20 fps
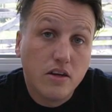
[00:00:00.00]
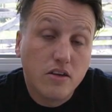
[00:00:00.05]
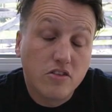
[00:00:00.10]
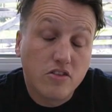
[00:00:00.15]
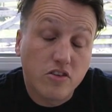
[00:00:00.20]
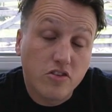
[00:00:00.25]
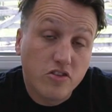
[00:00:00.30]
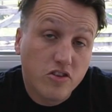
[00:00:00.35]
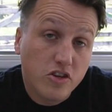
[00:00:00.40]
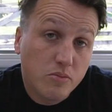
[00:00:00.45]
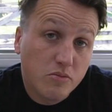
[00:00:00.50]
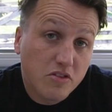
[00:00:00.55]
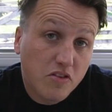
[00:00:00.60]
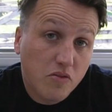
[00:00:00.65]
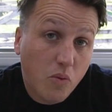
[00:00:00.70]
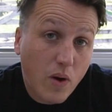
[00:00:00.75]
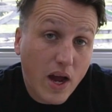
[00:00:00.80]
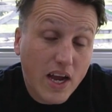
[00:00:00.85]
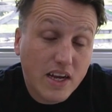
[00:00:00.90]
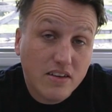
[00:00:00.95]
So in terms
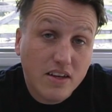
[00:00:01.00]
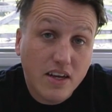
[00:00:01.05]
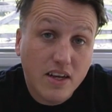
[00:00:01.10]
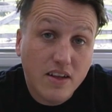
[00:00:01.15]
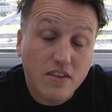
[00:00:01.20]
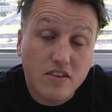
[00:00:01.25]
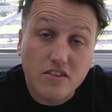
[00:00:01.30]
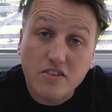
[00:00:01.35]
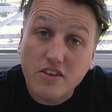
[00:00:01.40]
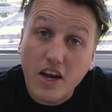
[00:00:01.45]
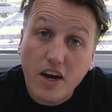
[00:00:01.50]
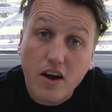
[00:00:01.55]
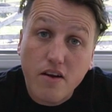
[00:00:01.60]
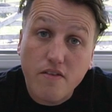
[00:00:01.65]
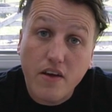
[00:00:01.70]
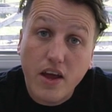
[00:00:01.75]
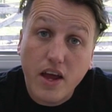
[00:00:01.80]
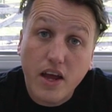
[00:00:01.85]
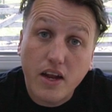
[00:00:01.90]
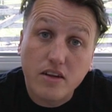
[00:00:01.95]
of weight, this
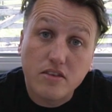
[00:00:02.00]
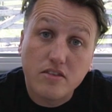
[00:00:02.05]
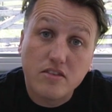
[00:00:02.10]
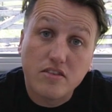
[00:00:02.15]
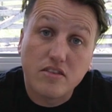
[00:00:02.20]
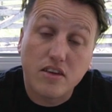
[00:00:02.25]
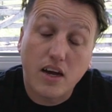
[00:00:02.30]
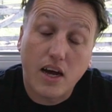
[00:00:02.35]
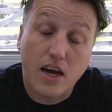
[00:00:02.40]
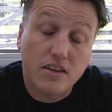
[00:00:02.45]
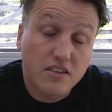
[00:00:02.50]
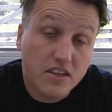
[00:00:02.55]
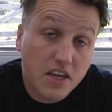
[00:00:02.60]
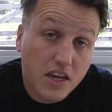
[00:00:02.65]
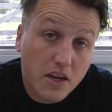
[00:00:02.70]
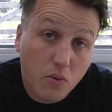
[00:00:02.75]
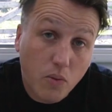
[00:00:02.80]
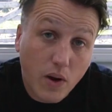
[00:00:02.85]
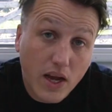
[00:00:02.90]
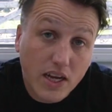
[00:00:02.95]
caravan's
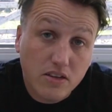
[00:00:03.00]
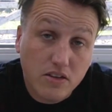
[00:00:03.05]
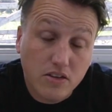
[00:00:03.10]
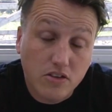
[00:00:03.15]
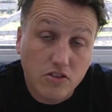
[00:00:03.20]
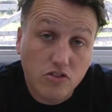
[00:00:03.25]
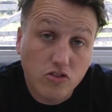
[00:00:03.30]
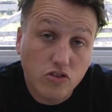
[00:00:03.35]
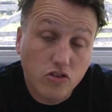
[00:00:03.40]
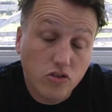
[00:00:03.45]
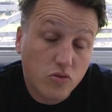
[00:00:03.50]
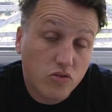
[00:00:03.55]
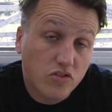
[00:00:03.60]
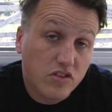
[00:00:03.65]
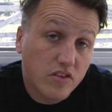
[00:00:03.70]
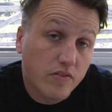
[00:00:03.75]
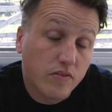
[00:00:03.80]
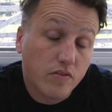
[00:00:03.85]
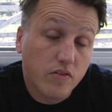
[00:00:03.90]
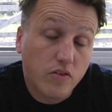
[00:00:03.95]
tier weight is
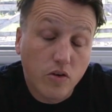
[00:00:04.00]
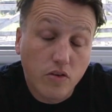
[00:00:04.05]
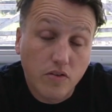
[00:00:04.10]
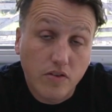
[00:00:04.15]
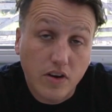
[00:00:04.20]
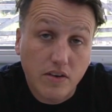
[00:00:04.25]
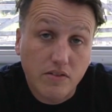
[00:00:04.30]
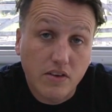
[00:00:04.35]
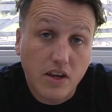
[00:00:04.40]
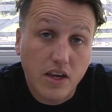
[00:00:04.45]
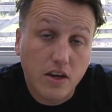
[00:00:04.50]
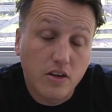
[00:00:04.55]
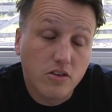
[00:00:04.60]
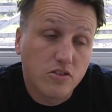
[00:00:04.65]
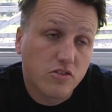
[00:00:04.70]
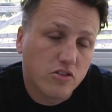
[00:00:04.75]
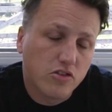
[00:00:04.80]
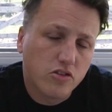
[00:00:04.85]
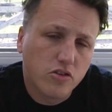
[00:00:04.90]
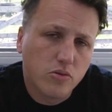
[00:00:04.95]
2745
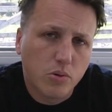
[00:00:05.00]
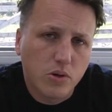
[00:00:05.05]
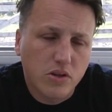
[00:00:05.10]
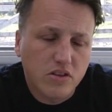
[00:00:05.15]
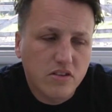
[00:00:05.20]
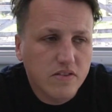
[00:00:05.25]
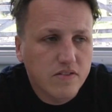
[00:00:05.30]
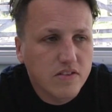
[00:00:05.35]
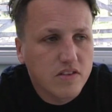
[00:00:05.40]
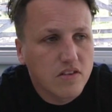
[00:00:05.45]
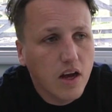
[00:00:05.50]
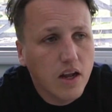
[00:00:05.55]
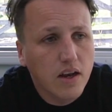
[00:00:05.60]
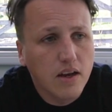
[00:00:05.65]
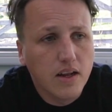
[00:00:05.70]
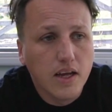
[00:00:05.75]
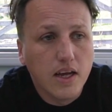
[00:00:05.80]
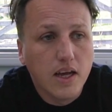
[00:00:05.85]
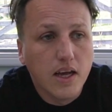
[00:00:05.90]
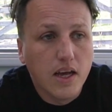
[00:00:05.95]
kilos, so 2.7
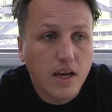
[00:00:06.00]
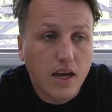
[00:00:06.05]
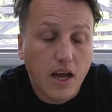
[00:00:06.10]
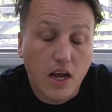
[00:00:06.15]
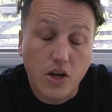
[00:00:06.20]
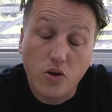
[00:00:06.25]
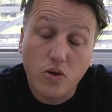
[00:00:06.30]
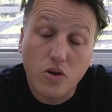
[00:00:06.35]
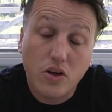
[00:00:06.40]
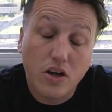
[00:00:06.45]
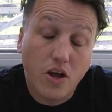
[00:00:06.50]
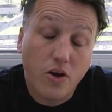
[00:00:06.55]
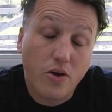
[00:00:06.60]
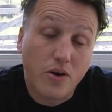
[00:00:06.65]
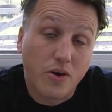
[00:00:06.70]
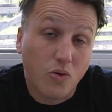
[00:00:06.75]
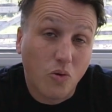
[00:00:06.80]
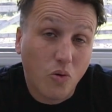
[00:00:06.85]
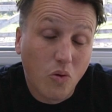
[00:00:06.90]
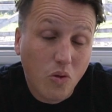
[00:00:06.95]
tonne. And you can
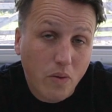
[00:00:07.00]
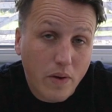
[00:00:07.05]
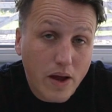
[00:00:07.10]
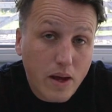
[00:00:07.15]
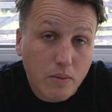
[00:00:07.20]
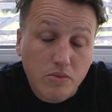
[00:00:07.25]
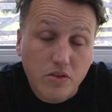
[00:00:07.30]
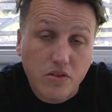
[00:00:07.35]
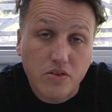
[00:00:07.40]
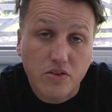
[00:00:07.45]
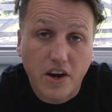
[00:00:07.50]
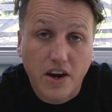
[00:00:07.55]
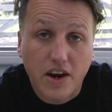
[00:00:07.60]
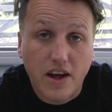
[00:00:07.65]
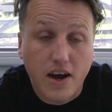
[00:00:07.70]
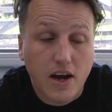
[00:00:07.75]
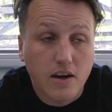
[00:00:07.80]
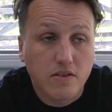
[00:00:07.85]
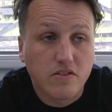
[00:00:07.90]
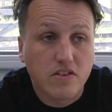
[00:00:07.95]
load it all the way up to
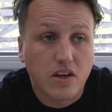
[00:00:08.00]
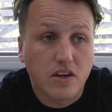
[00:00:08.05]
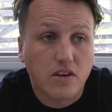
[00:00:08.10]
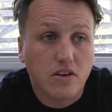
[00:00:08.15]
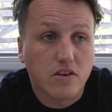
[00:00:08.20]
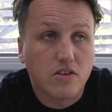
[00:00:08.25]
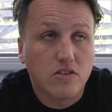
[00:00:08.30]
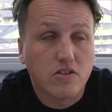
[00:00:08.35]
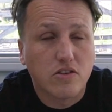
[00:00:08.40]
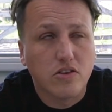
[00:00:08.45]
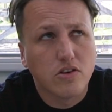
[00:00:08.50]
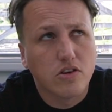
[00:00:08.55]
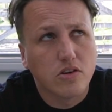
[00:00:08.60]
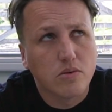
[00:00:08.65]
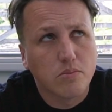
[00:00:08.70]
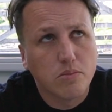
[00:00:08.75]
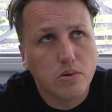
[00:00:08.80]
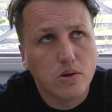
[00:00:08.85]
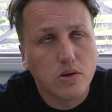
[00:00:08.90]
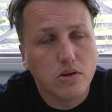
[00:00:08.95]
3.5 tonne. So you
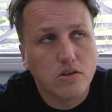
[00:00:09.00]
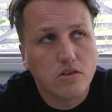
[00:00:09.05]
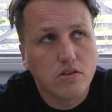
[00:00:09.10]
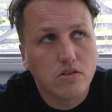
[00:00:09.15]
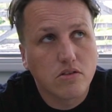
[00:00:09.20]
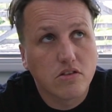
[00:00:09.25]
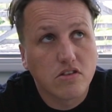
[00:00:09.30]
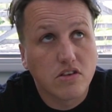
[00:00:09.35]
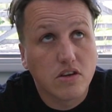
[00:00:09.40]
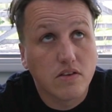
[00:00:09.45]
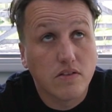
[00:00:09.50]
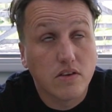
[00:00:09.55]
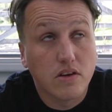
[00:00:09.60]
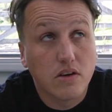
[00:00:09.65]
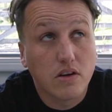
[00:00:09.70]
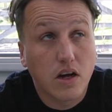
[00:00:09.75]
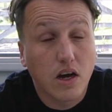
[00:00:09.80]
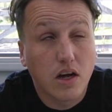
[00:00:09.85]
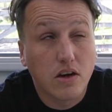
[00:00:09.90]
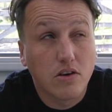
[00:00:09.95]
can put
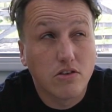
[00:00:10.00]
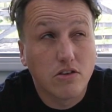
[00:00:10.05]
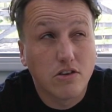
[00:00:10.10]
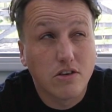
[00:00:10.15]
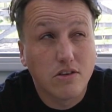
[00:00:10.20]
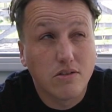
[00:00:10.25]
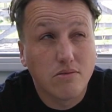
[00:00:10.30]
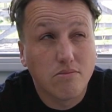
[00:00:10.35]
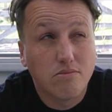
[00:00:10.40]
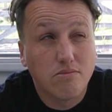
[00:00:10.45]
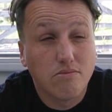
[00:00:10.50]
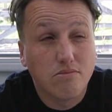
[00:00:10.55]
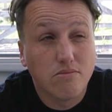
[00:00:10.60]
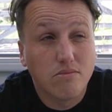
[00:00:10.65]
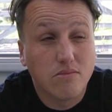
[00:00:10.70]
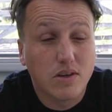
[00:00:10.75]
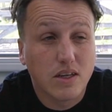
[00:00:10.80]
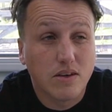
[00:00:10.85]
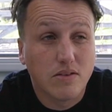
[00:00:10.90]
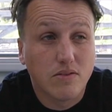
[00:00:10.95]

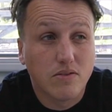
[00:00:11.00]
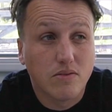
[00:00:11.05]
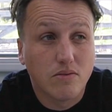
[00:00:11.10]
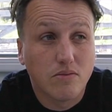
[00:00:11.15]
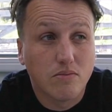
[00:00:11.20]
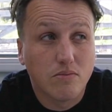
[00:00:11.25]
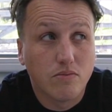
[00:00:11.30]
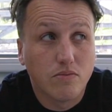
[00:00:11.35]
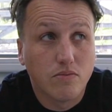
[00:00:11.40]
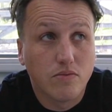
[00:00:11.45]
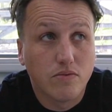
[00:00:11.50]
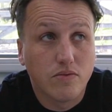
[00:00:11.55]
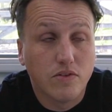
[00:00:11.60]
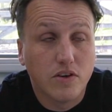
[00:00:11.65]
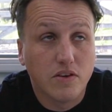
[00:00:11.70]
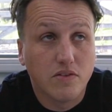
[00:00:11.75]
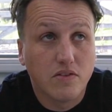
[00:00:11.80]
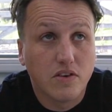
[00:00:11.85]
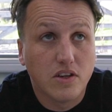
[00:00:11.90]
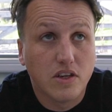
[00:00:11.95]

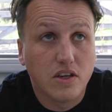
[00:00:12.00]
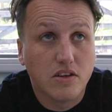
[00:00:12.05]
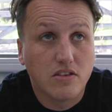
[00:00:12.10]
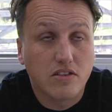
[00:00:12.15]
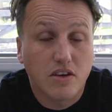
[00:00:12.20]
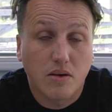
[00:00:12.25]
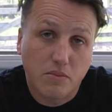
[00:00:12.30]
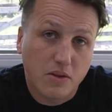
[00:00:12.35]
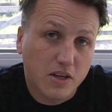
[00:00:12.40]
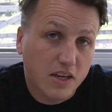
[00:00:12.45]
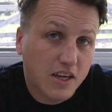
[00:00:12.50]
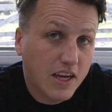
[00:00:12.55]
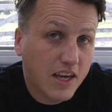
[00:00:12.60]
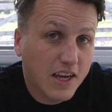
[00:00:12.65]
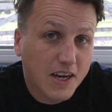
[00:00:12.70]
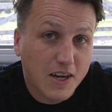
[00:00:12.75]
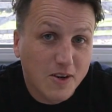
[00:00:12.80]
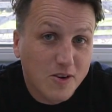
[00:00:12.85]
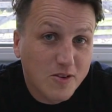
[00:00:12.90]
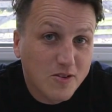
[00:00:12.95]
750 something
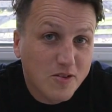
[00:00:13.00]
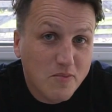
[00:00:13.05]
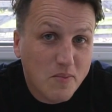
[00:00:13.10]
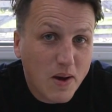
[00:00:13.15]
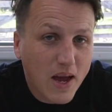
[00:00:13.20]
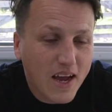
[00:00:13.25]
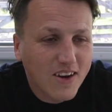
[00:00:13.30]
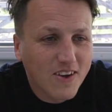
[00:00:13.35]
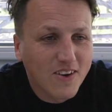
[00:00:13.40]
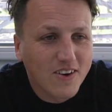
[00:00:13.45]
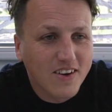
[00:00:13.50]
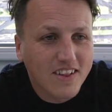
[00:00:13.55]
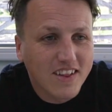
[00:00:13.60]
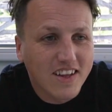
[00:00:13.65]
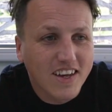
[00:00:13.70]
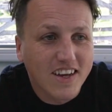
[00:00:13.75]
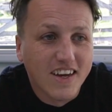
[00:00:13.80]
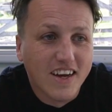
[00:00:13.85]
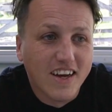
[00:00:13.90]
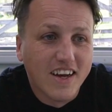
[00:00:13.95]
kilos of payload in
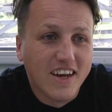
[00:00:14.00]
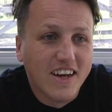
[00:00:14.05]
there.